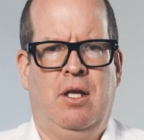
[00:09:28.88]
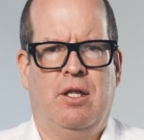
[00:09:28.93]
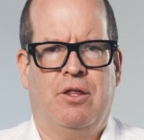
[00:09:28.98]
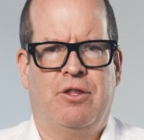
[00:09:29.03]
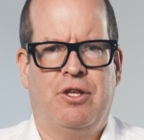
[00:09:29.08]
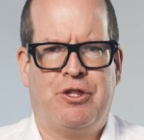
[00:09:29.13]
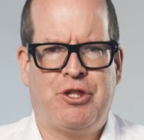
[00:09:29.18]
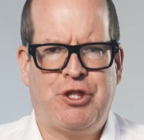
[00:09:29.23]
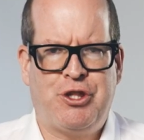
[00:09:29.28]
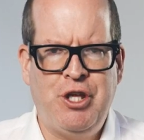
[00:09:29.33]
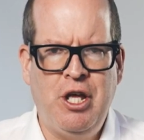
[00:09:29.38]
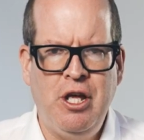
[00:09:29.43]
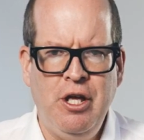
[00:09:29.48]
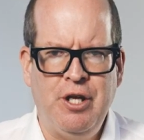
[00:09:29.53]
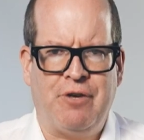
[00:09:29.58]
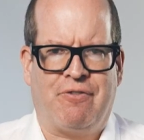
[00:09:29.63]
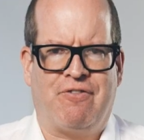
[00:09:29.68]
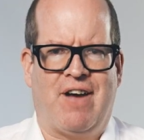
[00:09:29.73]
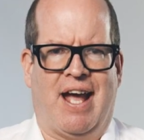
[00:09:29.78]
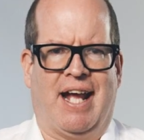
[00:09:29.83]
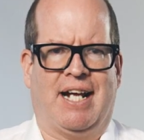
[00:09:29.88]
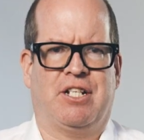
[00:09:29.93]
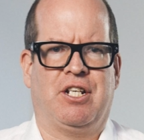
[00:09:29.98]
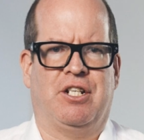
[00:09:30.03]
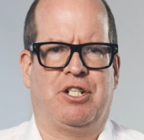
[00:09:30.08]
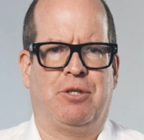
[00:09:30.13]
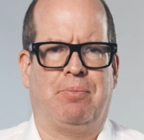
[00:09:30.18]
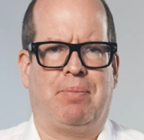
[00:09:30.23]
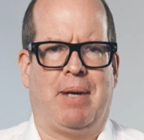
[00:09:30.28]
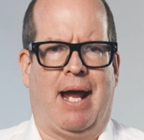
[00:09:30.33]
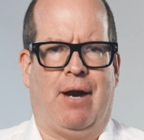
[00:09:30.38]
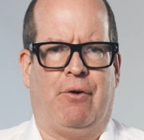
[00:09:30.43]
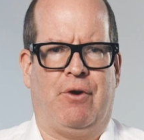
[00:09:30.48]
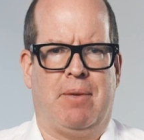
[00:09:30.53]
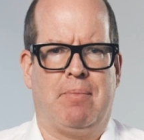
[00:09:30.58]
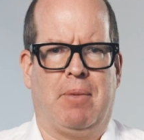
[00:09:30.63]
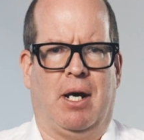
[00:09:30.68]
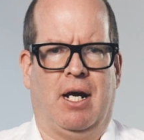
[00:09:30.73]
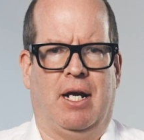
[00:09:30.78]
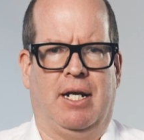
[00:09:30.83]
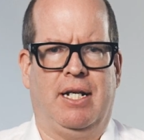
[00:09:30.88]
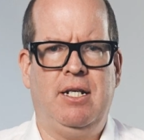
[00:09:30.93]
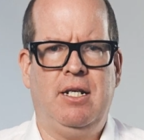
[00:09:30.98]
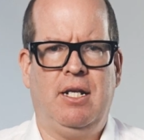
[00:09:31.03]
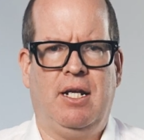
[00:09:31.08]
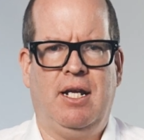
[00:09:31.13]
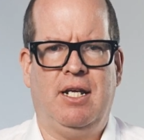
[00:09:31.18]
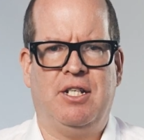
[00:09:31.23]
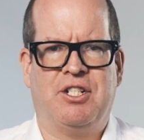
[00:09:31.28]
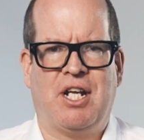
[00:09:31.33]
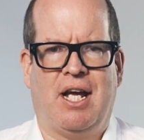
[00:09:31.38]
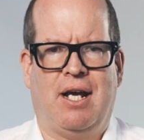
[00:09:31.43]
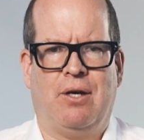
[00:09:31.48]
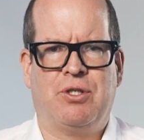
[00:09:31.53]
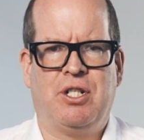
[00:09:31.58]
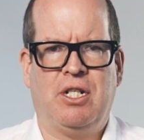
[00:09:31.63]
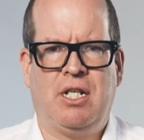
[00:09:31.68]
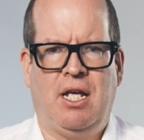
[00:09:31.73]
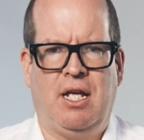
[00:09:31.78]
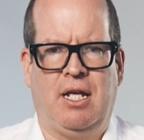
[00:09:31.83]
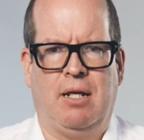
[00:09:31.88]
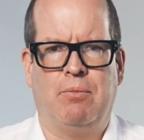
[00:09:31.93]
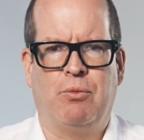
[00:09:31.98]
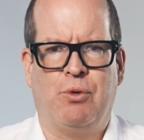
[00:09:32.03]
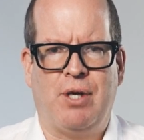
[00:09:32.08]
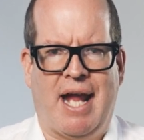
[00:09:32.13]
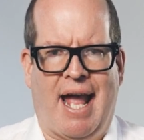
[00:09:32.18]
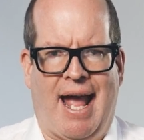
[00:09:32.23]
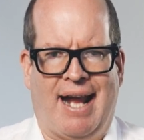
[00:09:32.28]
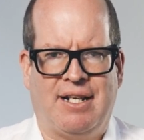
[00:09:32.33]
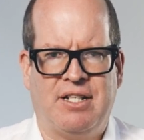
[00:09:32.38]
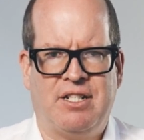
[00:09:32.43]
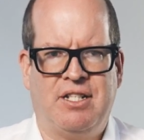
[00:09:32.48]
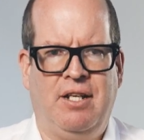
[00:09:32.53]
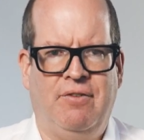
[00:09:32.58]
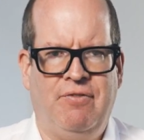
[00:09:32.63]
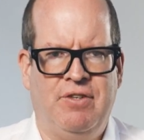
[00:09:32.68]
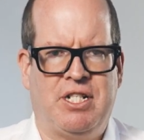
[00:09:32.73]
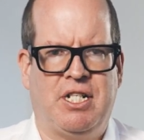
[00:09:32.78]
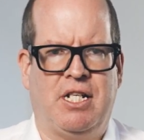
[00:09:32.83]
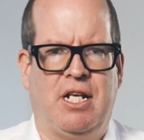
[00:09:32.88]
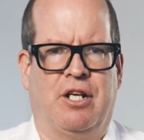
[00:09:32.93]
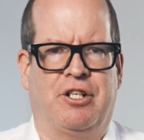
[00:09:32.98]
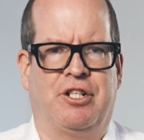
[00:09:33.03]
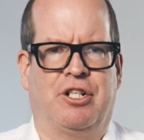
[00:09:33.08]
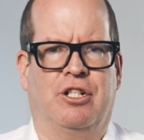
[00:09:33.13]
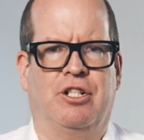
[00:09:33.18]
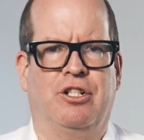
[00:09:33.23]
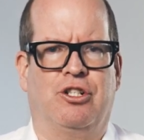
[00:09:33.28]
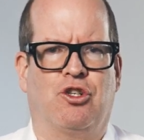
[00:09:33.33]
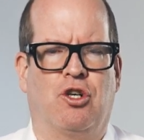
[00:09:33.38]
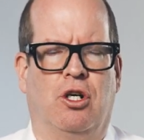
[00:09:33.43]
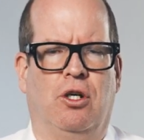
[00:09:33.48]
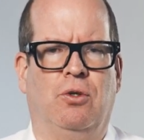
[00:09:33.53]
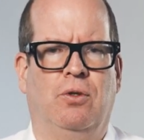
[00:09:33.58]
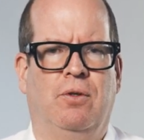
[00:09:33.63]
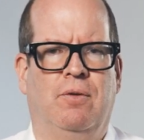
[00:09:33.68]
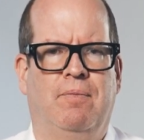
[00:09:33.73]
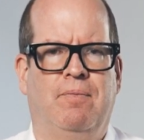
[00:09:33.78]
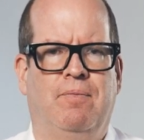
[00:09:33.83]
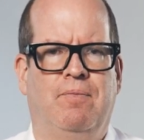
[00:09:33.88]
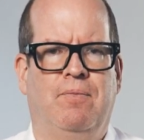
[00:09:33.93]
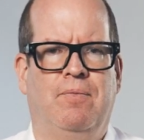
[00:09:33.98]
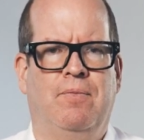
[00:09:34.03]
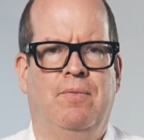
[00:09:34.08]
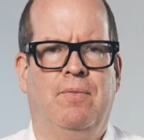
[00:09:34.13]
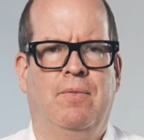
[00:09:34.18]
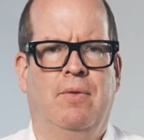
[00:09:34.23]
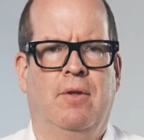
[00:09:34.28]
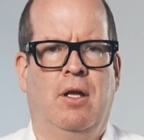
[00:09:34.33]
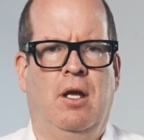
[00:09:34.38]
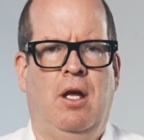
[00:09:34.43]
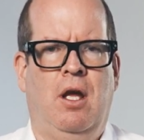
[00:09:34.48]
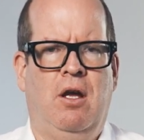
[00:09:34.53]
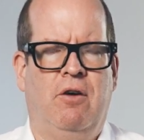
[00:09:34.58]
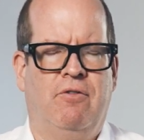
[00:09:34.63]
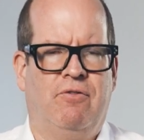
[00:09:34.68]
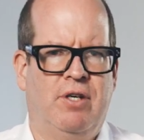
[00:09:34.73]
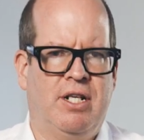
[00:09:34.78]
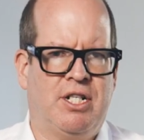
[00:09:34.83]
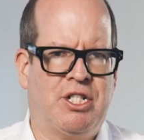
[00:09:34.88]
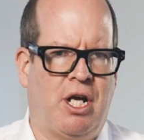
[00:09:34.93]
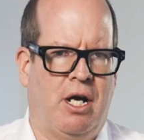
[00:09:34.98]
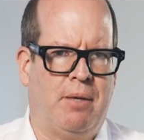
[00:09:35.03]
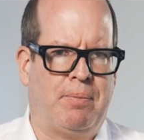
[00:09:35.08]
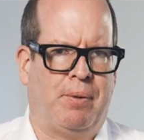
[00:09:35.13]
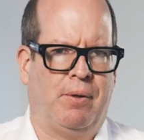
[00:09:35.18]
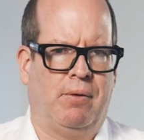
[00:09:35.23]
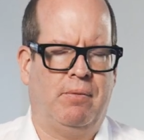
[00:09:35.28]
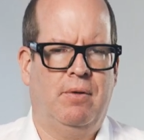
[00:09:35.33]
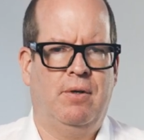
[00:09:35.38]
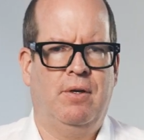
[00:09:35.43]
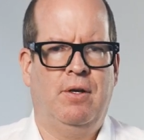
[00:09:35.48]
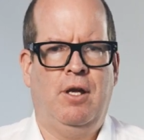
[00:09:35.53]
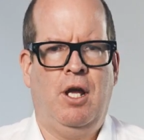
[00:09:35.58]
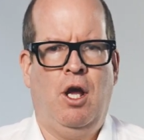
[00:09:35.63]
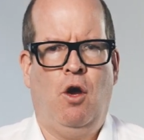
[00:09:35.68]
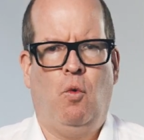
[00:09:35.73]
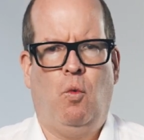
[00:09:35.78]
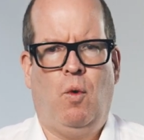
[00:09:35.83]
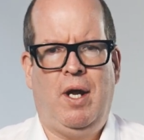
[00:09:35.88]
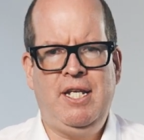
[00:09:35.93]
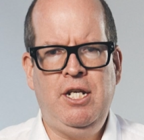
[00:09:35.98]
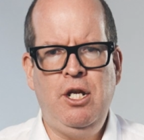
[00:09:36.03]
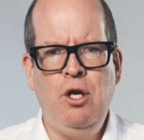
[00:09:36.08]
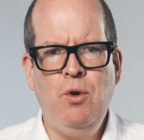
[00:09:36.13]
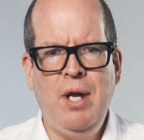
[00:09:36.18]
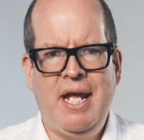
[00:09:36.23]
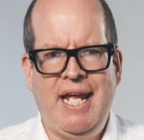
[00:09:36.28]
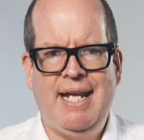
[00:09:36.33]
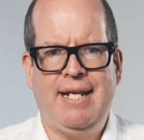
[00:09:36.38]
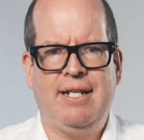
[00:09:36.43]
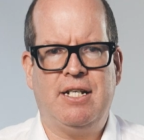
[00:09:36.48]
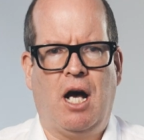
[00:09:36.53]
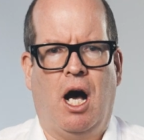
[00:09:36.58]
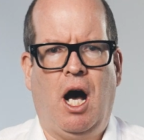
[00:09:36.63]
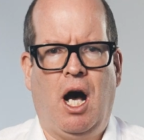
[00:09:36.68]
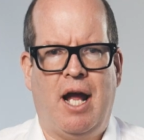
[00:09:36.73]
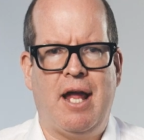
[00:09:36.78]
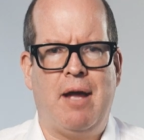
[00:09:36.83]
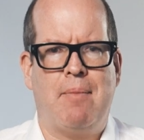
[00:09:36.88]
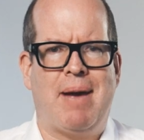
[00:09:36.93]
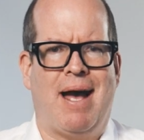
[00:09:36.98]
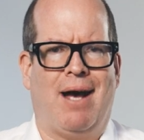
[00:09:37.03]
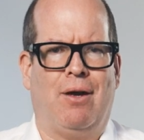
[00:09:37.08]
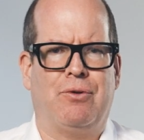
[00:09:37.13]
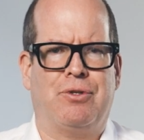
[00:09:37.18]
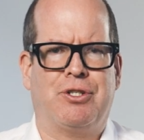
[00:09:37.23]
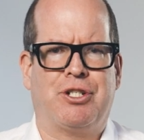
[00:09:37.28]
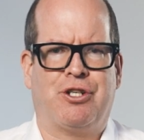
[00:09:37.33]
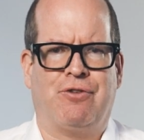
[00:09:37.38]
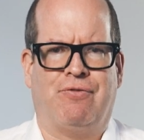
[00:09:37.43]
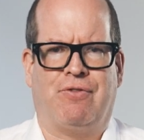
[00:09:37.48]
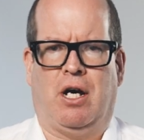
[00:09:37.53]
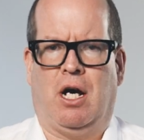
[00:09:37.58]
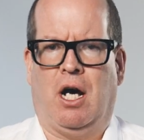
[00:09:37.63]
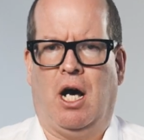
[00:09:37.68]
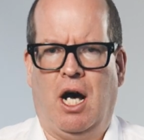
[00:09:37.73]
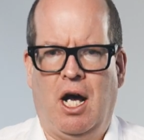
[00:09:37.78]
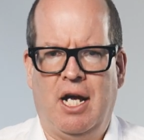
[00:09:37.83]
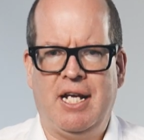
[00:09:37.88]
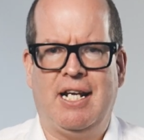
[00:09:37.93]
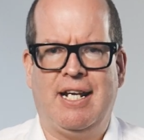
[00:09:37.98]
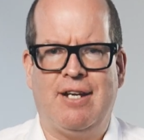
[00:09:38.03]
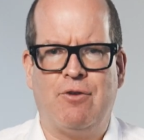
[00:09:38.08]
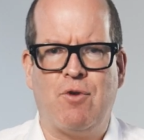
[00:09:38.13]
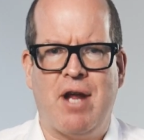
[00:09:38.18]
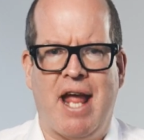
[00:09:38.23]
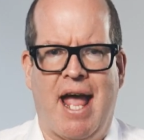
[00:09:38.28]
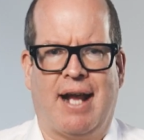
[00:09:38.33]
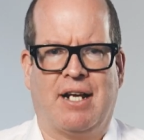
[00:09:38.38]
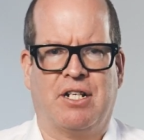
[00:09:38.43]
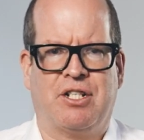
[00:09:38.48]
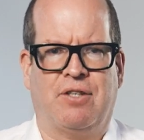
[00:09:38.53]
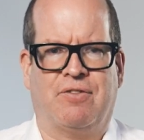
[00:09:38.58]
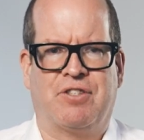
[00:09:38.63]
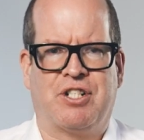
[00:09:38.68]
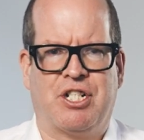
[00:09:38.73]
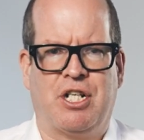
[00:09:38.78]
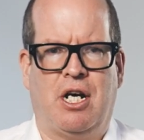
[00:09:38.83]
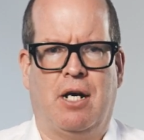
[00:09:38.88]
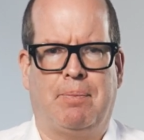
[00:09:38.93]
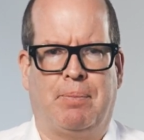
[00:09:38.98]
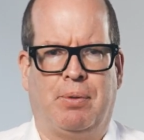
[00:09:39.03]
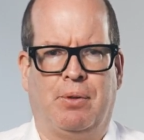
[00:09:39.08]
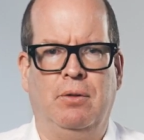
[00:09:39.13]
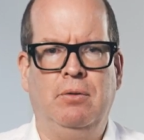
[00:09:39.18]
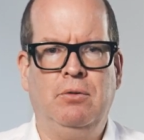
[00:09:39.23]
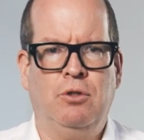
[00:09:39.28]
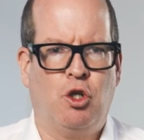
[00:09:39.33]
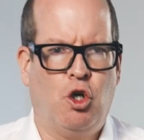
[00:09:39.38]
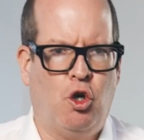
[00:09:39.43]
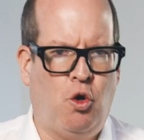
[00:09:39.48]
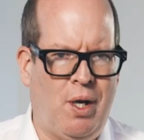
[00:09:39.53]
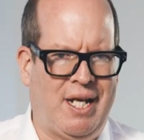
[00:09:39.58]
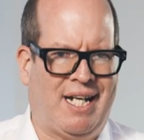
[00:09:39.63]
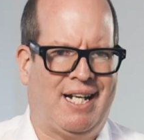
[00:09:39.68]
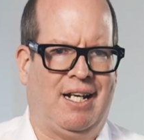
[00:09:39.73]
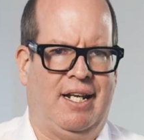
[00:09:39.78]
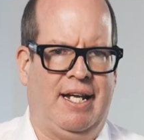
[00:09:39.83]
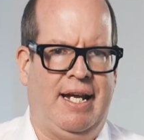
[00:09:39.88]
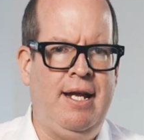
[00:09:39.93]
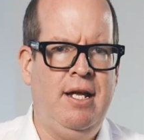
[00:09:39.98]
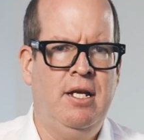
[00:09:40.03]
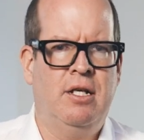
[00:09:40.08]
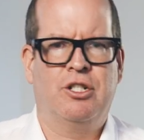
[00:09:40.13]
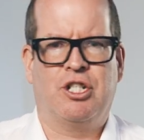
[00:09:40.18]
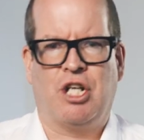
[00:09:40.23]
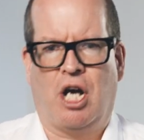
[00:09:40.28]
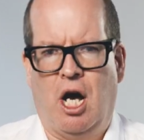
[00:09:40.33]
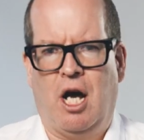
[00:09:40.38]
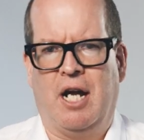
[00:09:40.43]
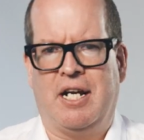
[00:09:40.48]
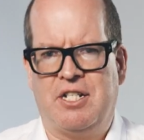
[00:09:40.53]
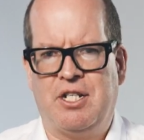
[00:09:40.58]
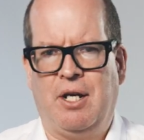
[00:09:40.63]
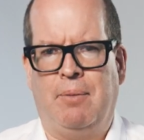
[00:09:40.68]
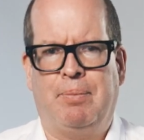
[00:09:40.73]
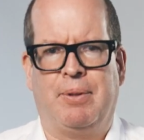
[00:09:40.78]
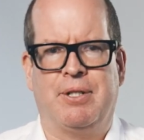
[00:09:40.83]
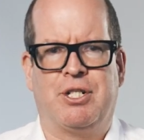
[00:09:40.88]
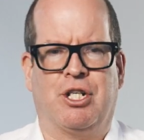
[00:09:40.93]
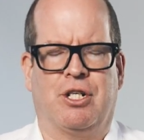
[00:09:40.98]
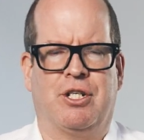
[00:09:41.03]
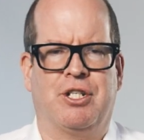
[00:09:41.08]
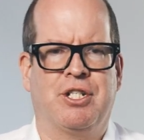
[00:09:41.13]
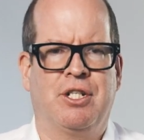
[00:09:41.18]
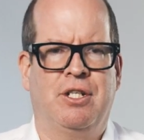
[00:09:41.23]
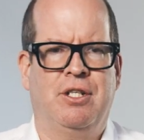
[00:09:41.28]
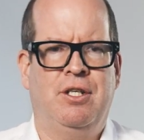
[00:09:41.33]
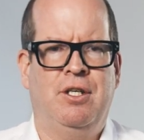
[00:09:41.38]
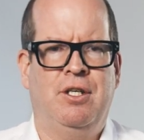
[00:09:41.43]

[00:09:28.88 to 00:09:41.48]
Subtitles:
The third factor to bear in mind is how to keep reactivity under control. For example, when you heat high amounts of a highly reactive sample quickly to high temperatures,